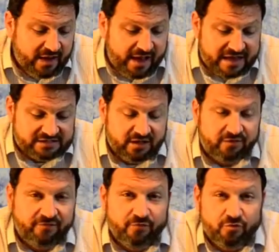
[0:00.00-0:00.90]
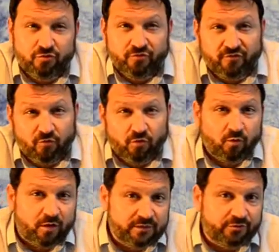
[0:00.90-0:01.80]
has enough food for
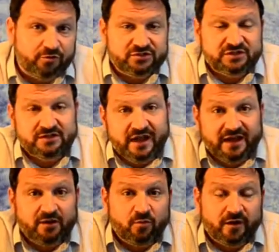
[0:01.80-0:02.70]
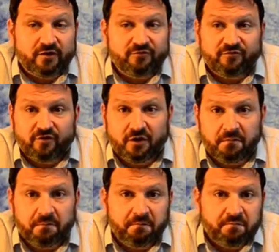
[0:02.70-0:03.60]
1 person anywhere
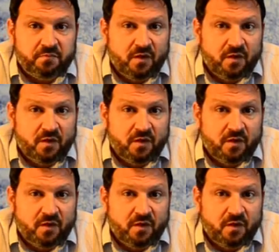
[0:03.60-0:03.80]
from